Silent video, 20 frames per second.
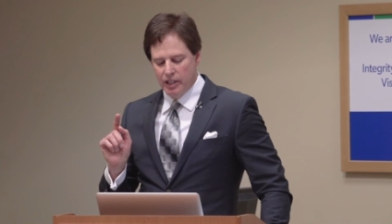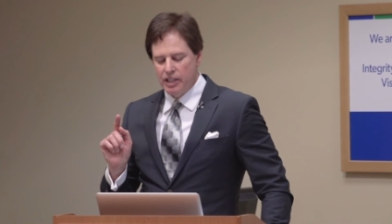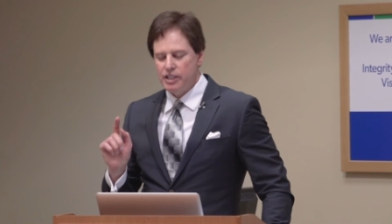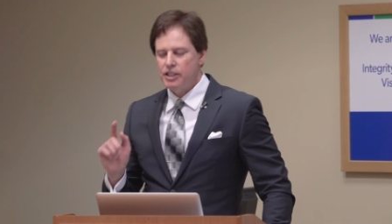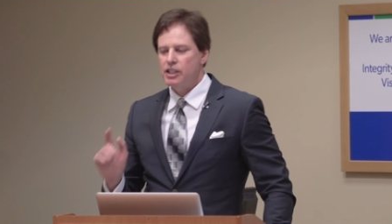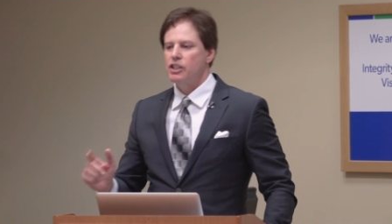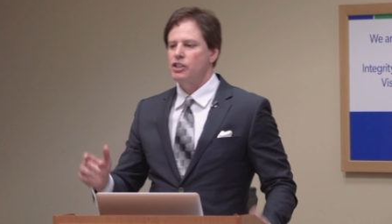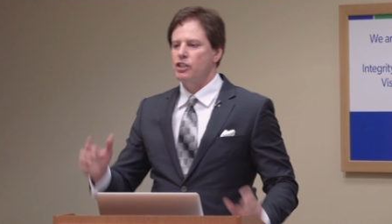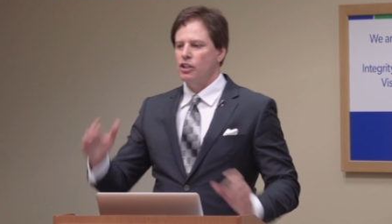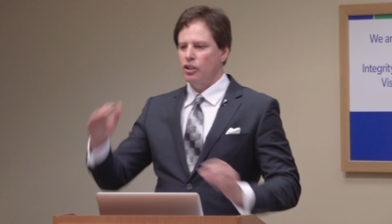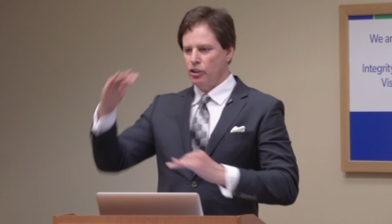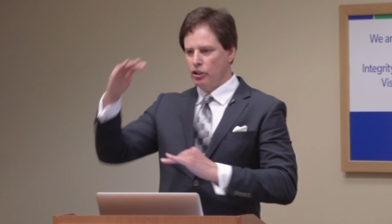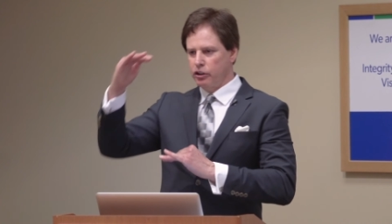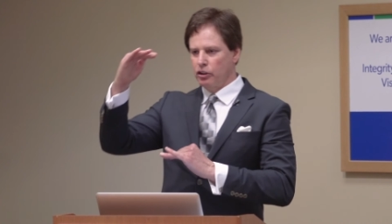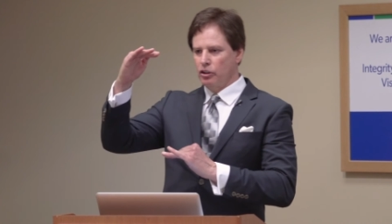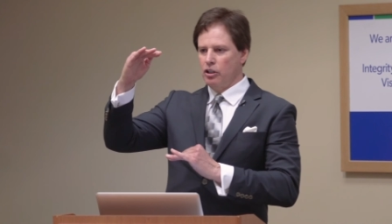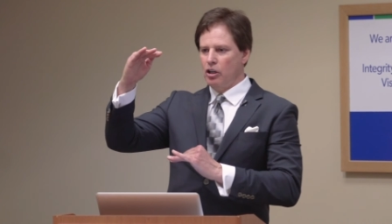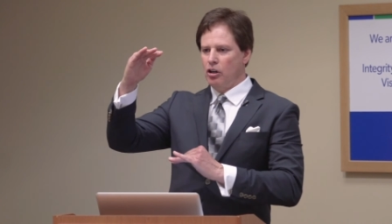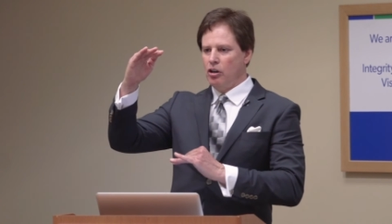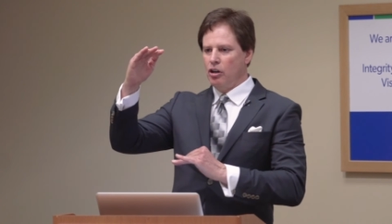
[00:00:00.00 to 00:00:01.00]
this is a
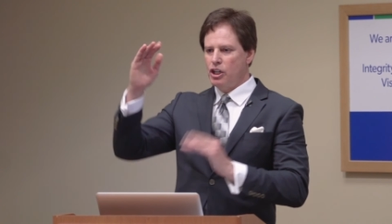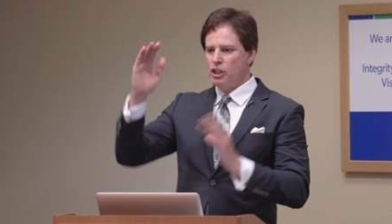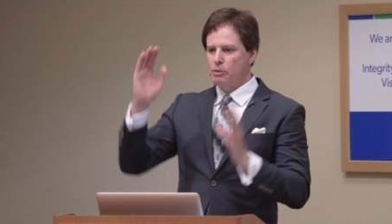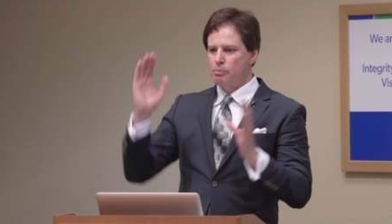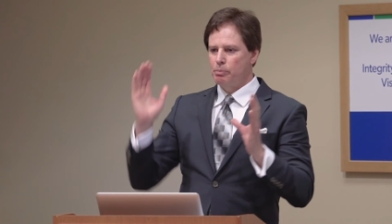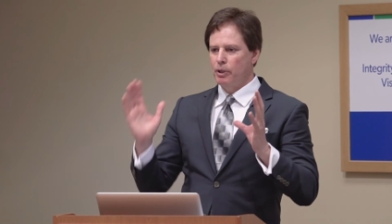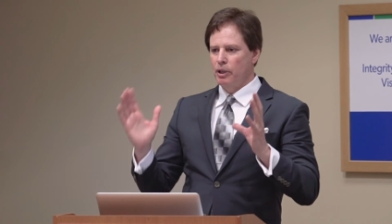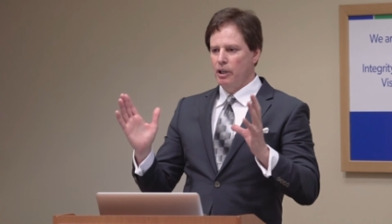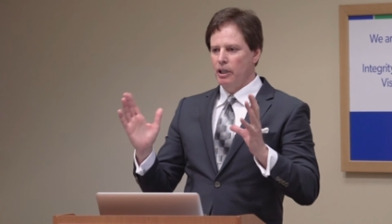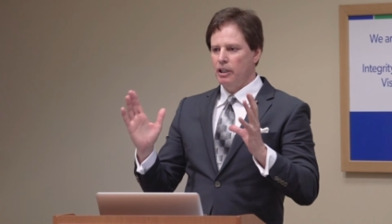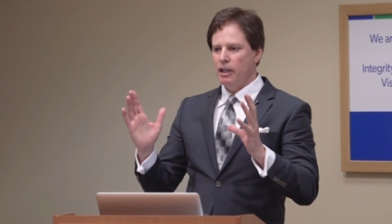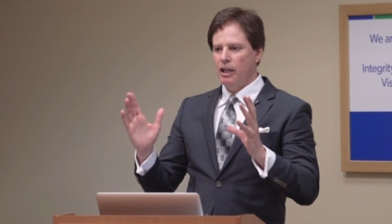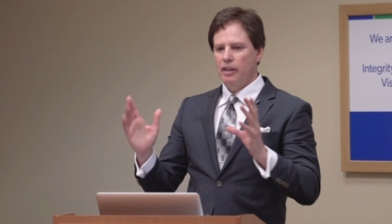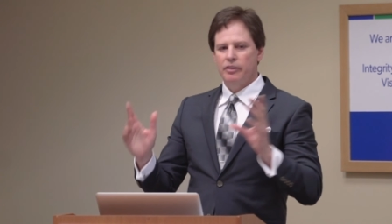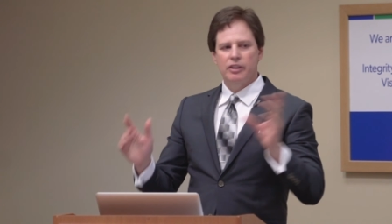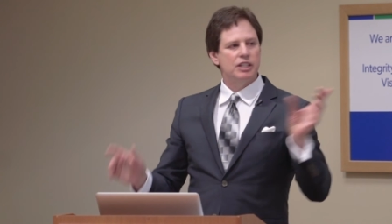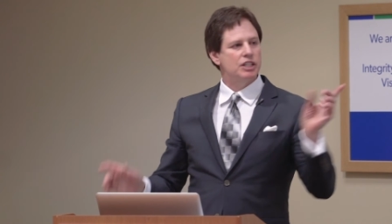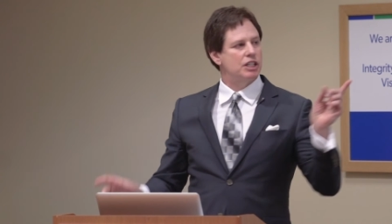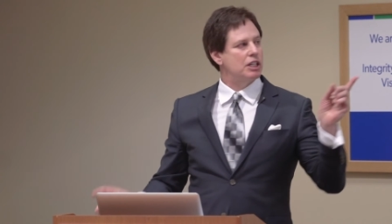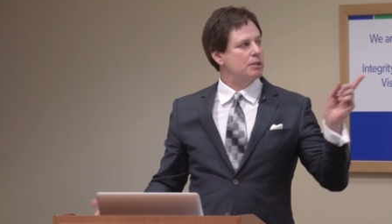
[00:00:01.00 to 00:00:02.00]
large book,
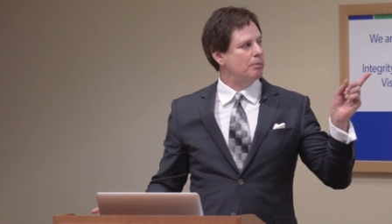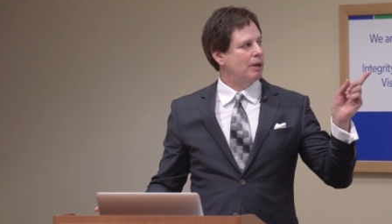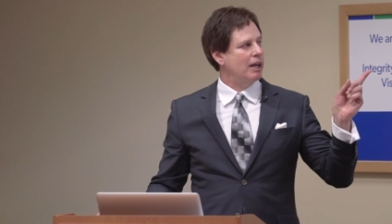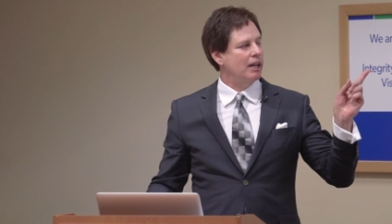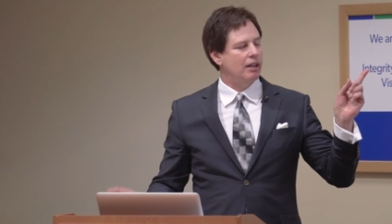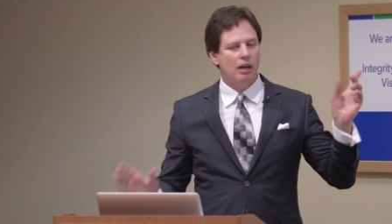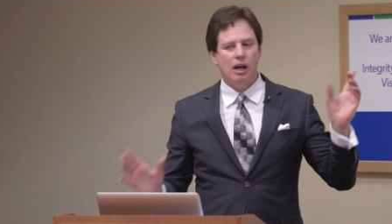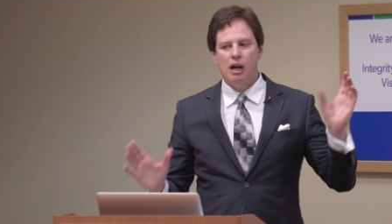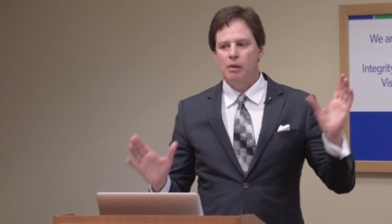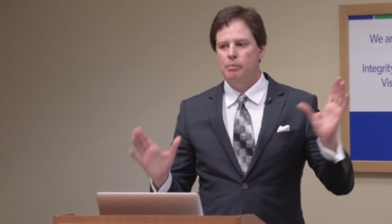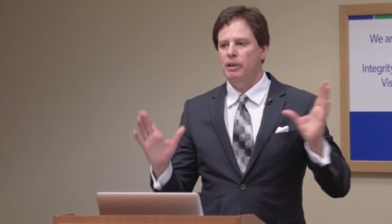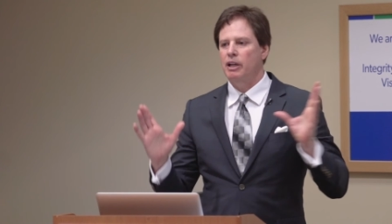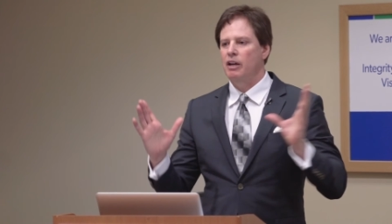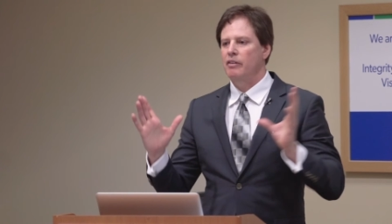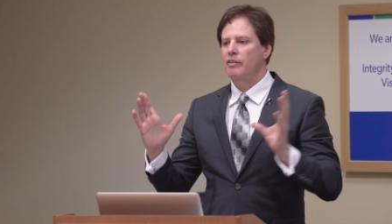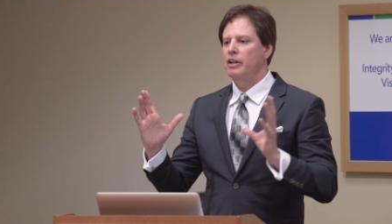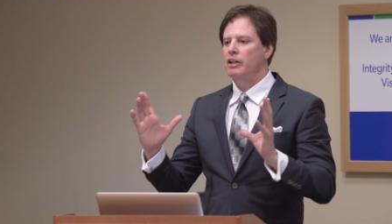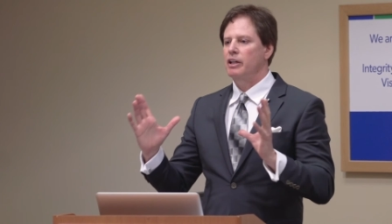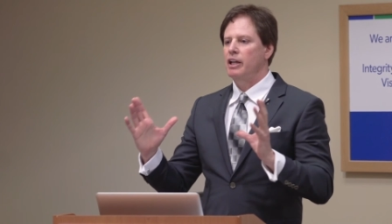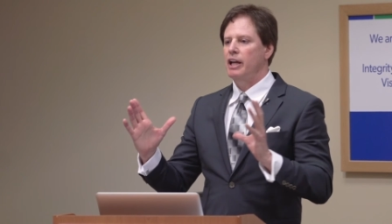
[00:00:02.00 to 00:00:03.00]
and this is my copy
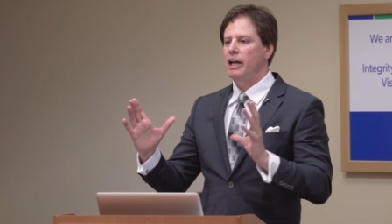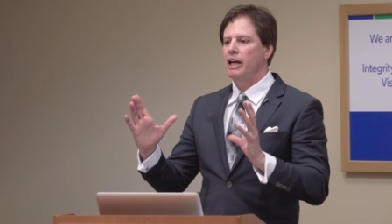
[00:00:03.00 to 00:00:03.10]
of it,